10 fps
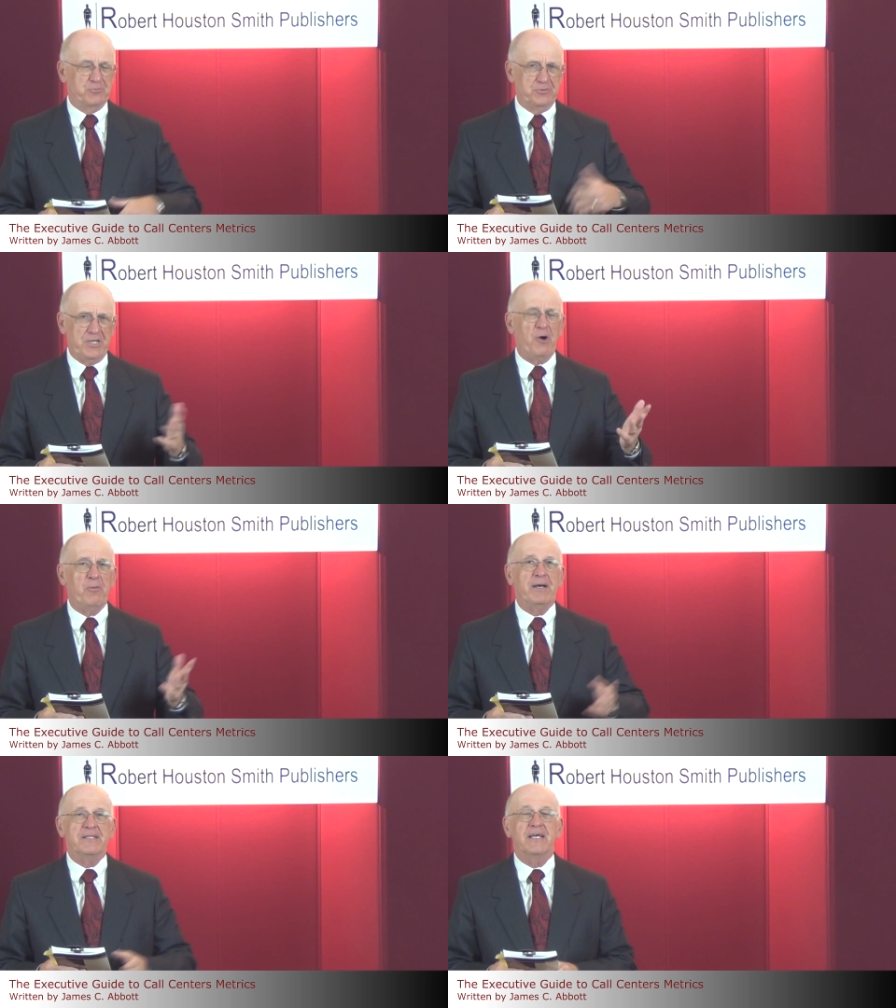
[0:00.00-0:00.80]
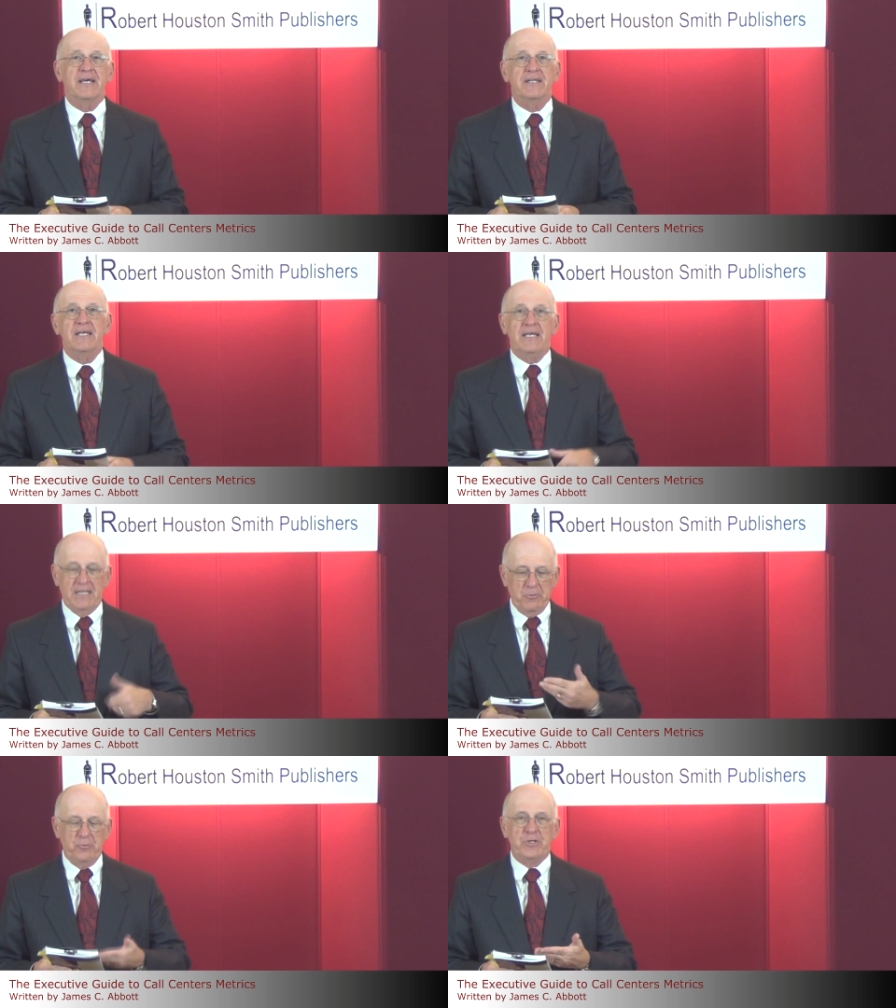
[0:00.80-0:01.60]
We'll talk about that
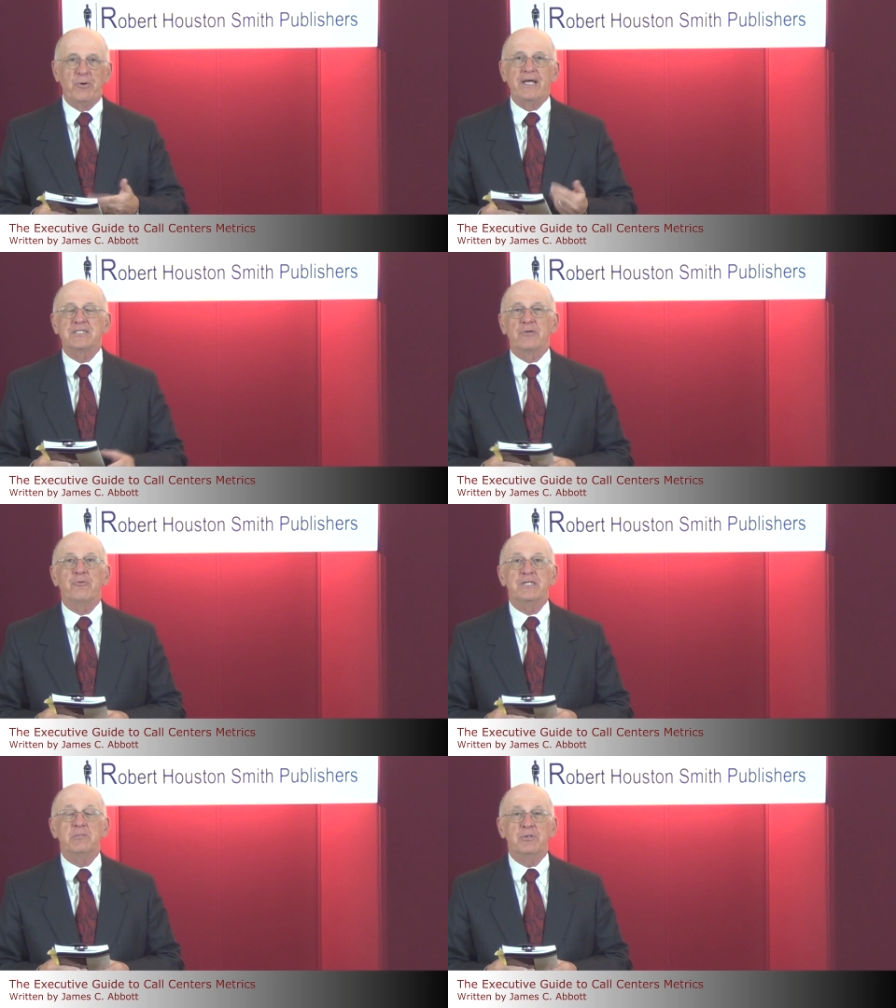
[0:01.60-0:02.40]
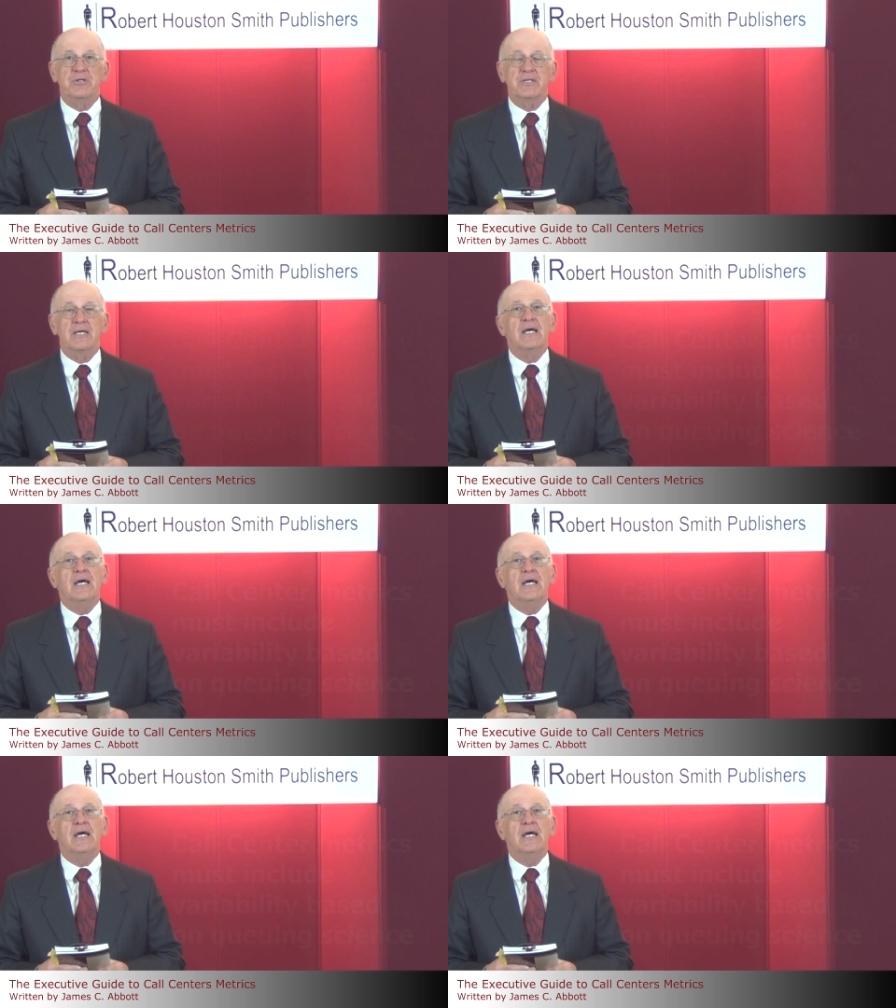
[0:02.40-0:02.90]
when you actually read the book.